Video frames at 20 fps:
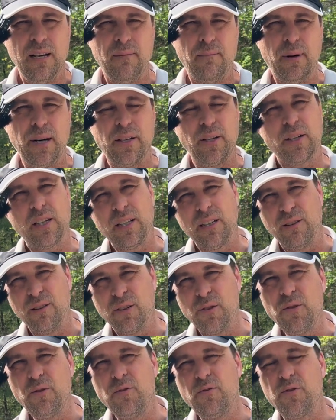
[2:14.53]
but you're going to
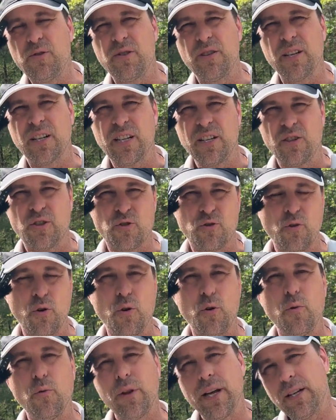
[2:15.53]
lose the
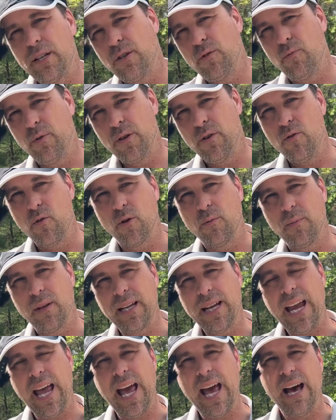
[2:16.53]
control that you would
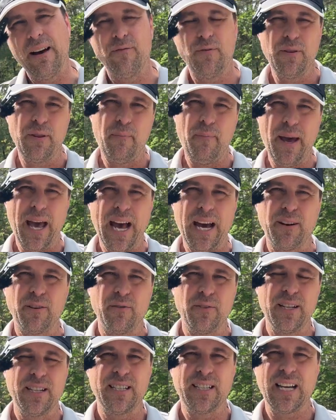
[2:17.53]
normally have with a paddle
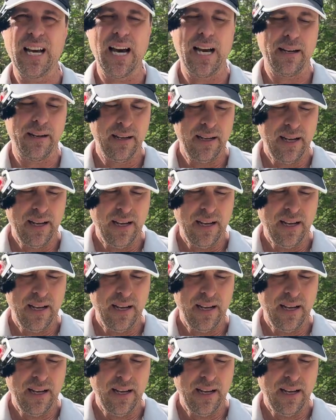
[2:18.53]
that's got